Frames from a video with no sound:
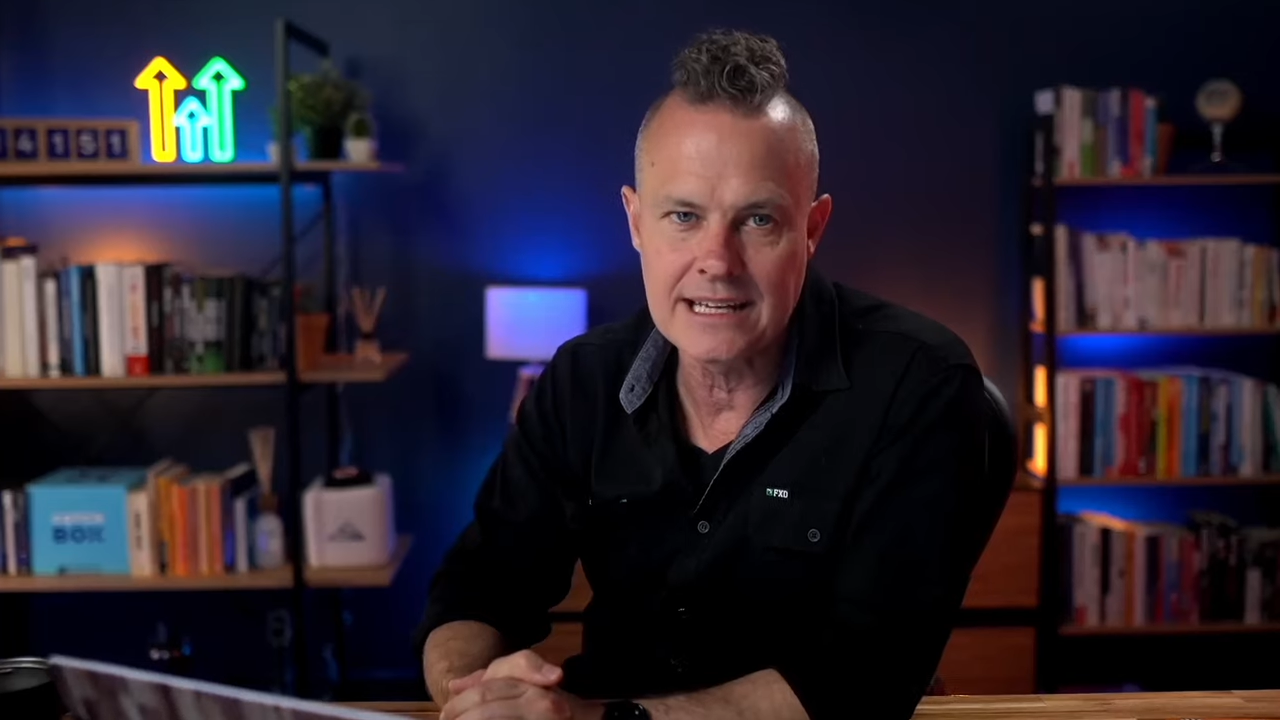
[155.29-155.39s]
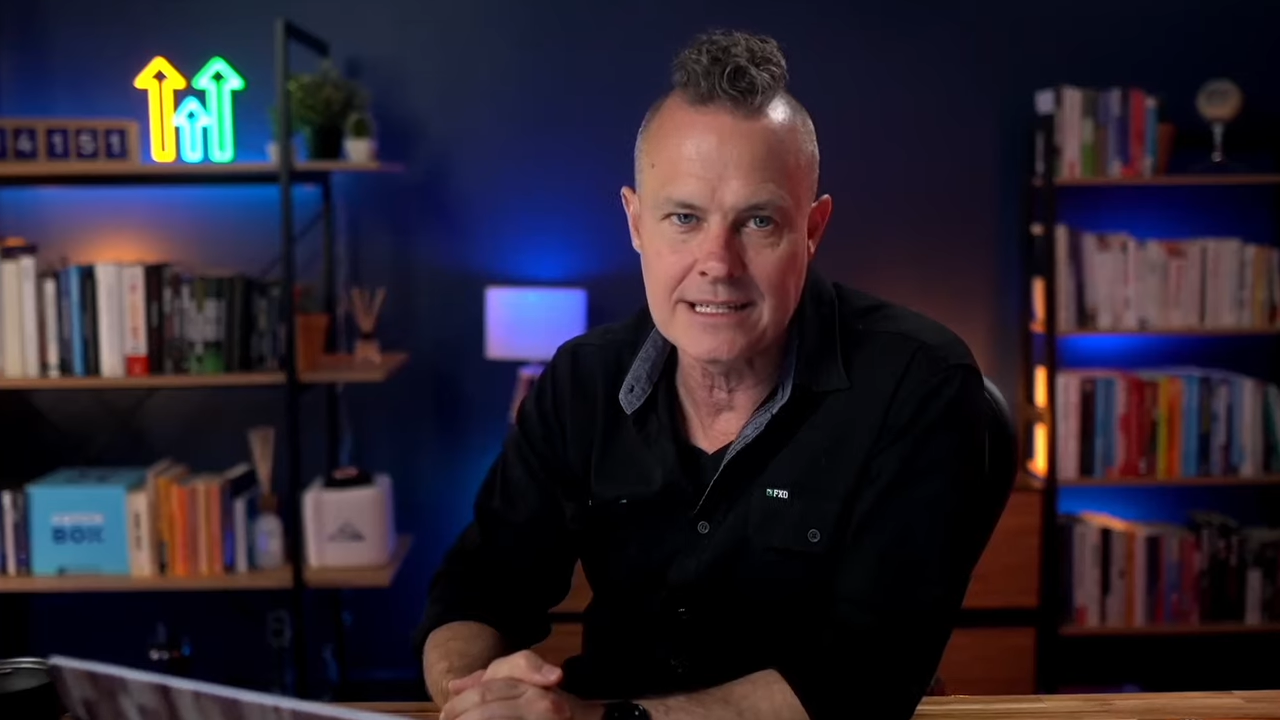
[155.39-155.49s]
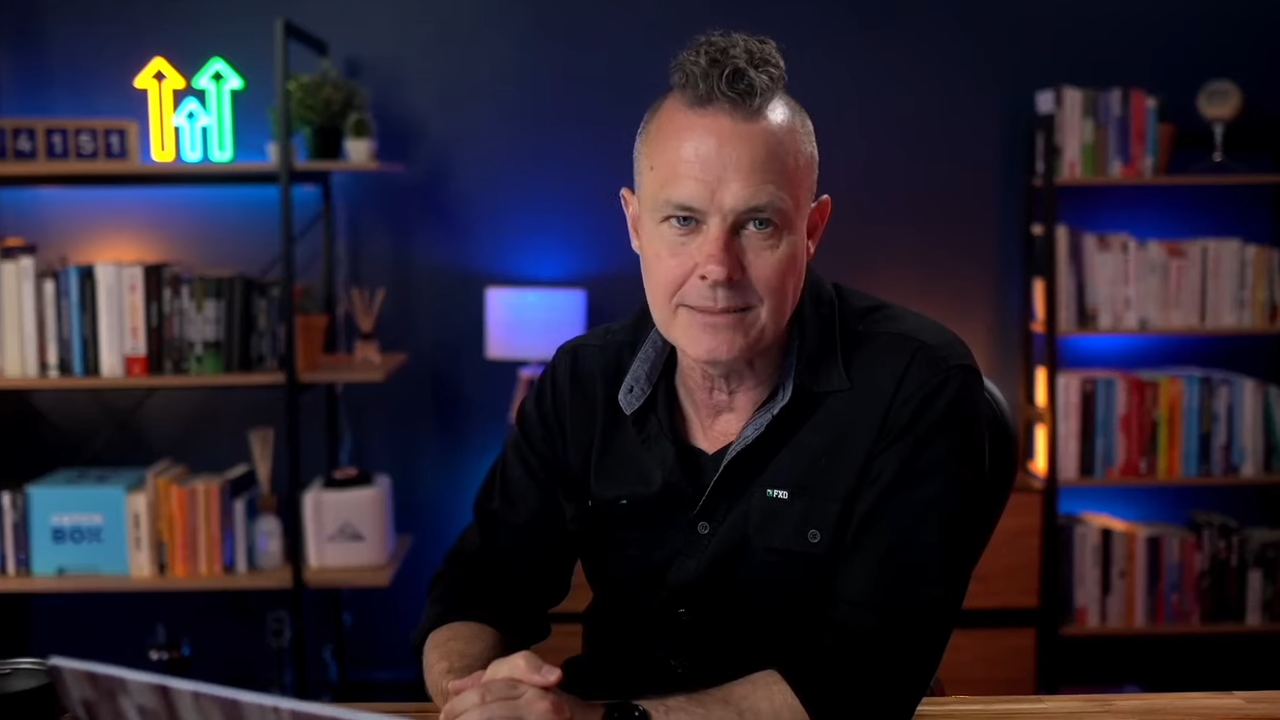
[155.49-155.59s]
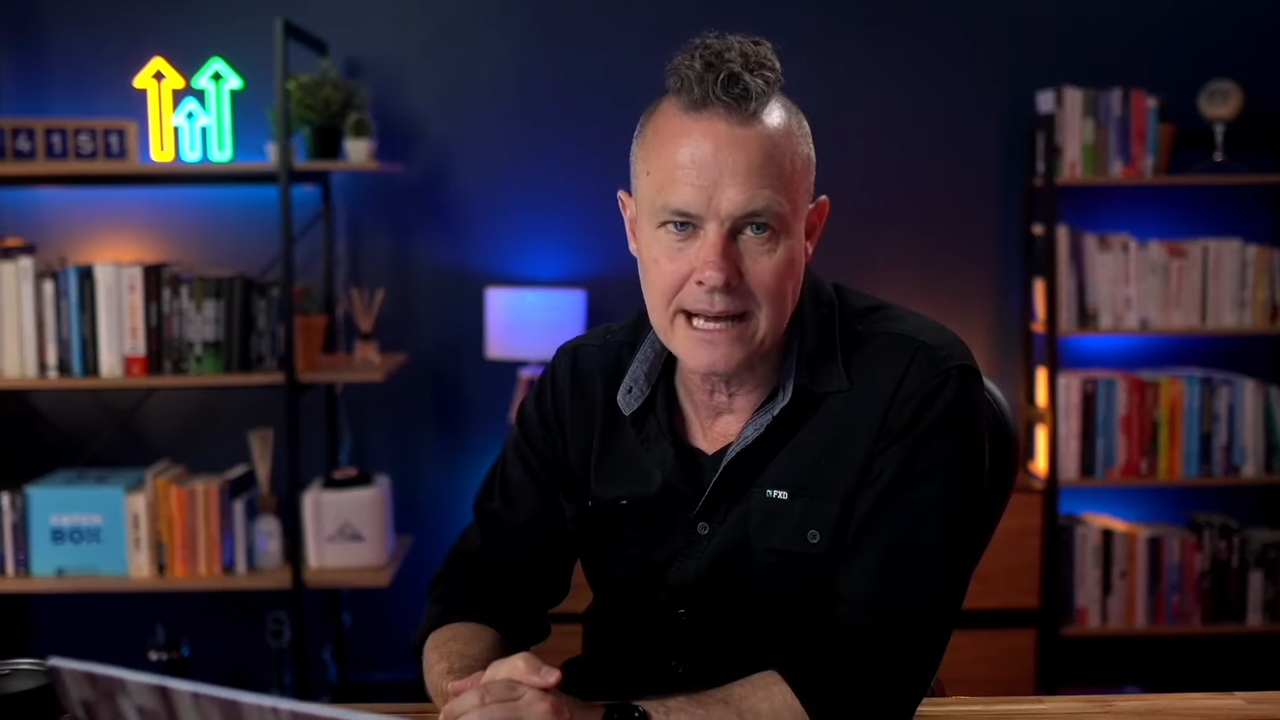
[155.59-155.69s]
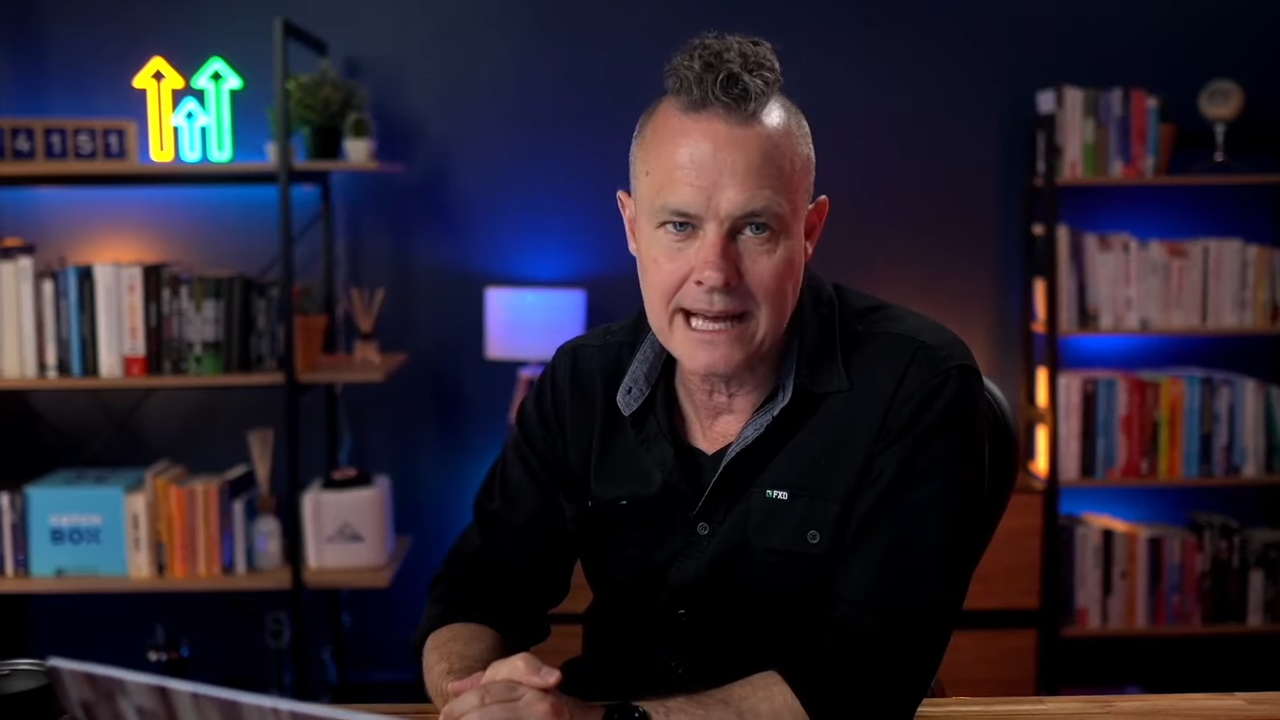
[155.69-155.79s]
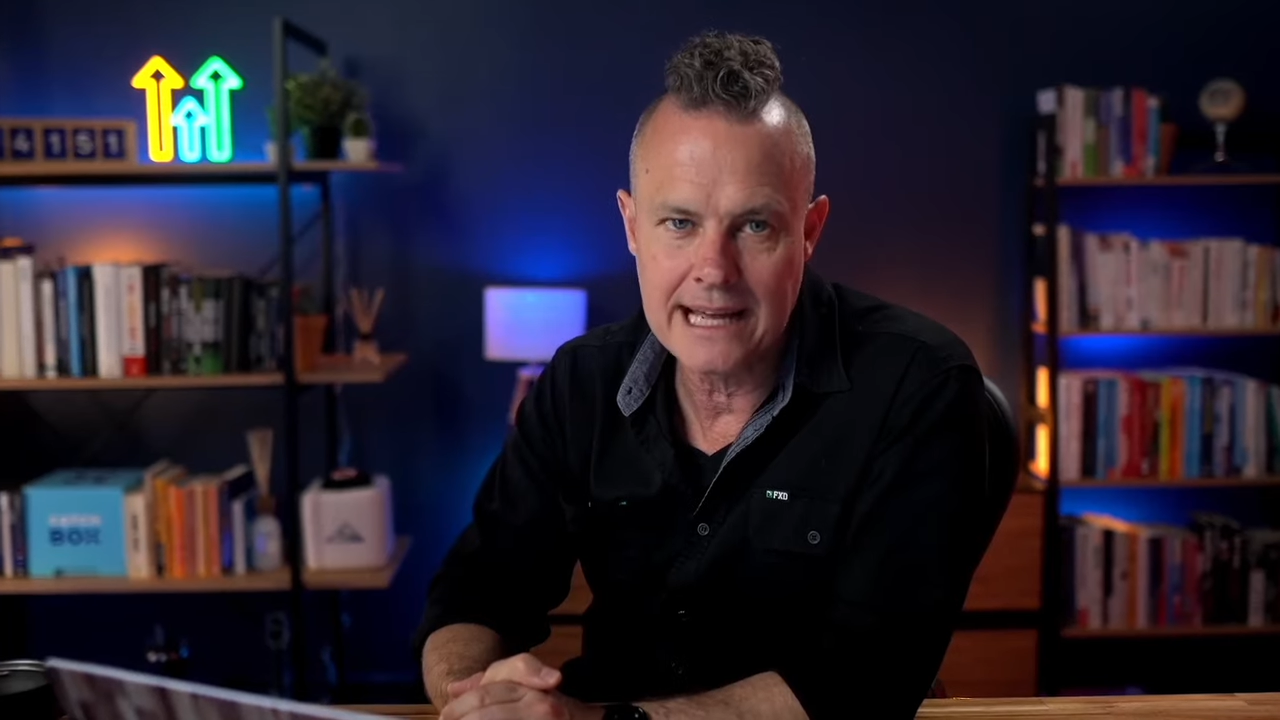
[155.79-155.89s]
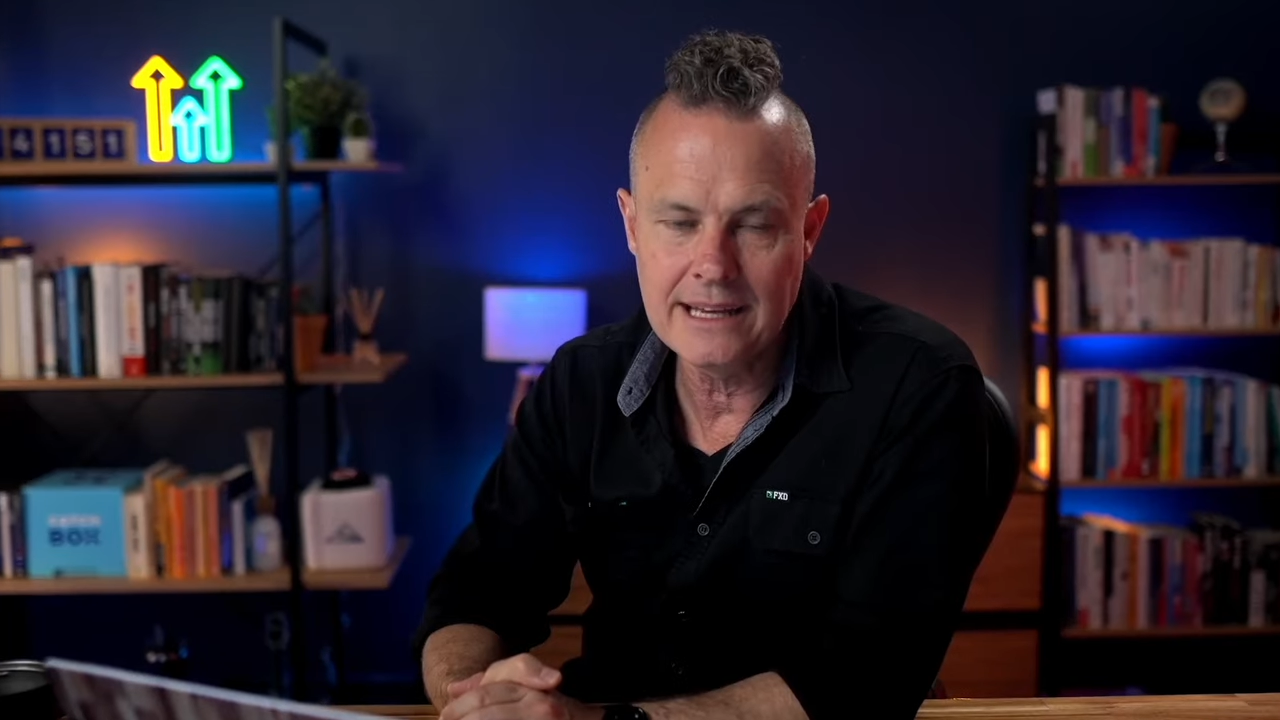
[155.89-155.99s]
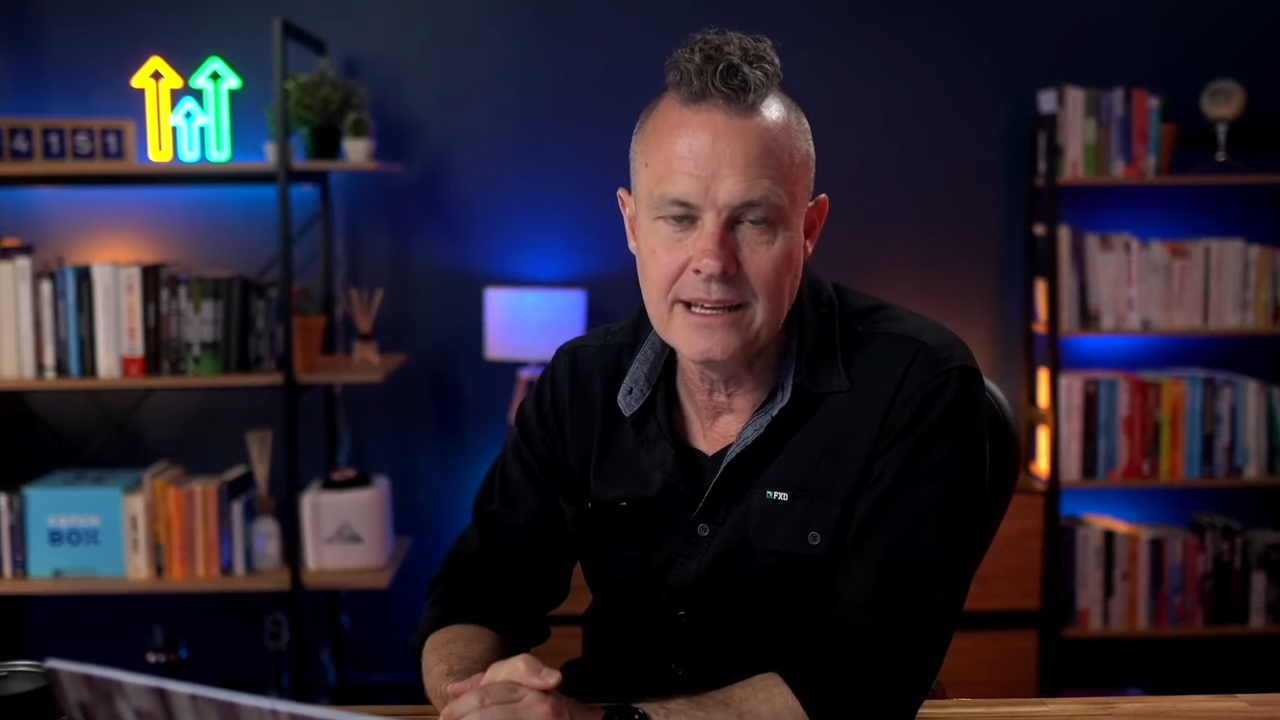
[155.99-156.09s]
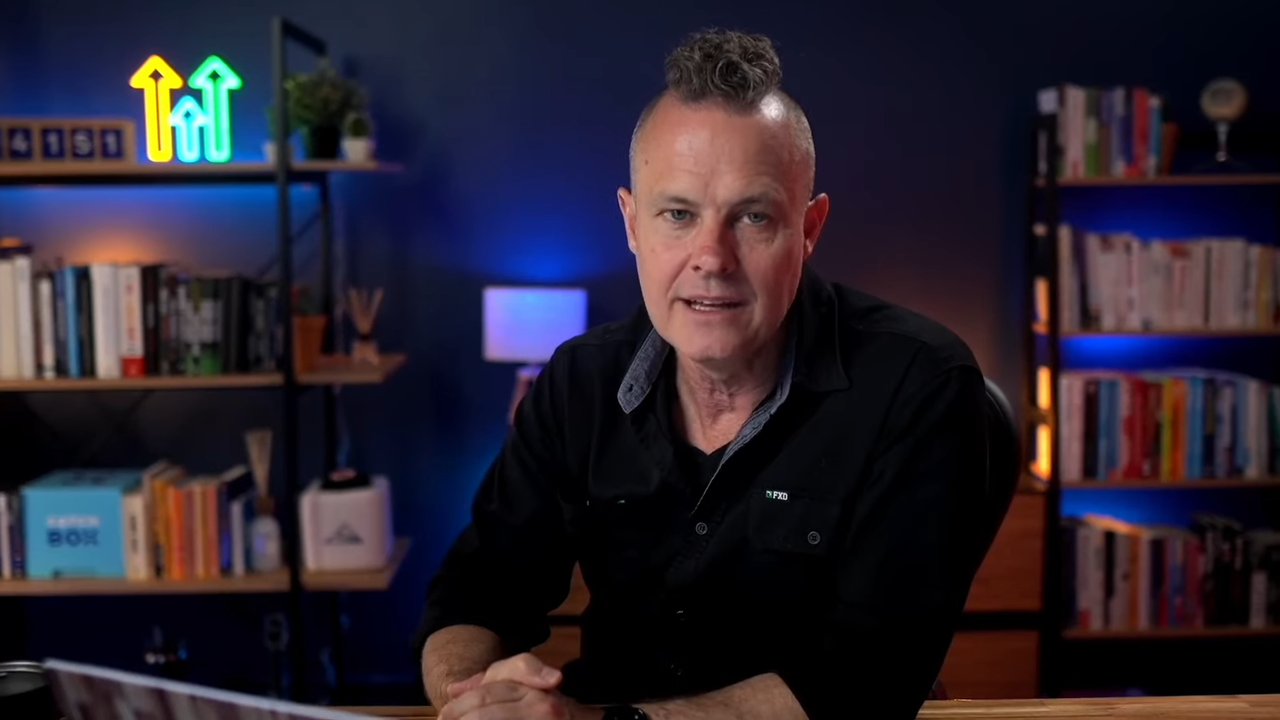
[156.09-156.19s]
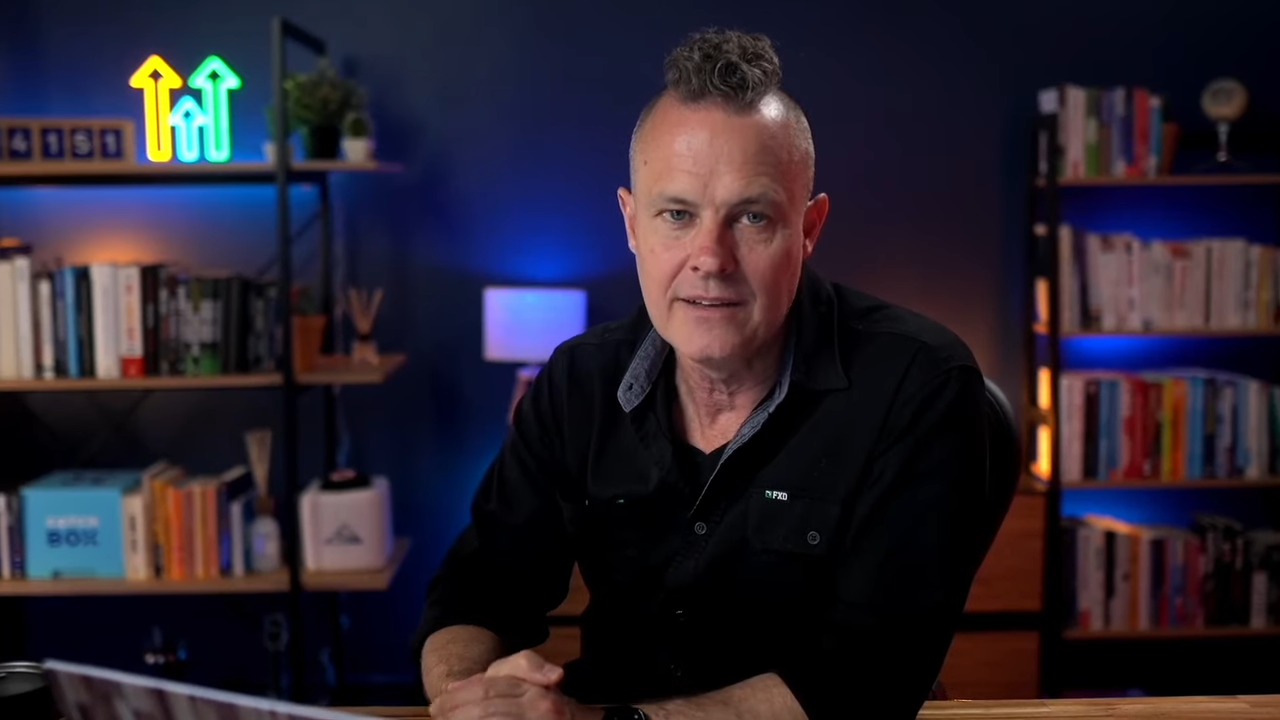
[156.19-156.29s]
domain